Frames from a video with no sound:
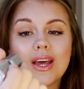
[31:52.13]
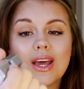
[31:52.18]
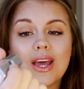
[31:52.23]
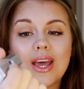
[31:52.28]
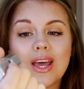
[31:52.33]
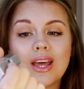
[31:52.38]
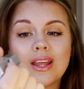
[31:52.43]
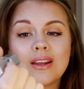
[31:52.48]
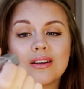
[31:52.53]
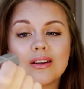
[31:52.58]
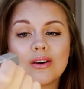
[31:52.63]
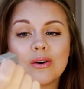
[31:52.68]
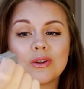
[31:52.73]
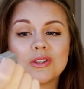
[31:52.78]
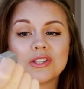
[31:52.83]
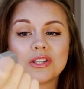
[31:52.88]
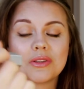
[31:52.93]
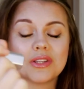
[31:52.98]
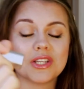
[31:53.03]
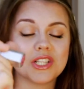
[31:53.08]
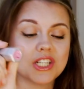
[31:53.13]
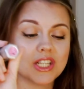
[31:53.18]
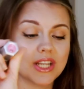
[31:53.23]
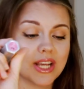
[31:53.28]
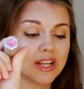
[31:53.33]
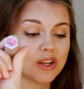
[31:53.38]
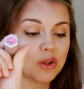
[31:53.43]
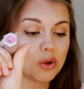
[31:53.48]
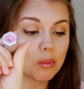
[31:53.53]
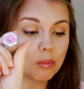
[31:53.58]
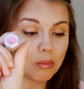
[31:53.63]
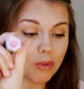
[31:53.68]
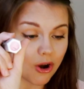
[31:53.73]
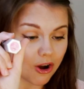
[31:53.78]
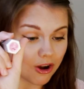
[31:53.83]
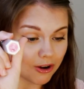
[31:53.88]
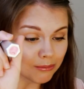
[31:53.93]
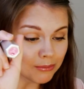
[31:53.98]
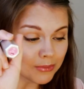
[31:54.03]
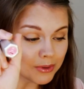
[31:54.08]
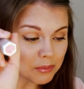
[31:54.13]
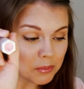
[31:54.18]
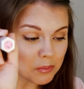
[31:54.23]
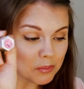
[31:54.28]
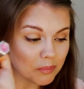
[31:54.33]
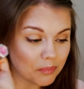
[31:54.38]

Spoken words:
and also the shade Mom.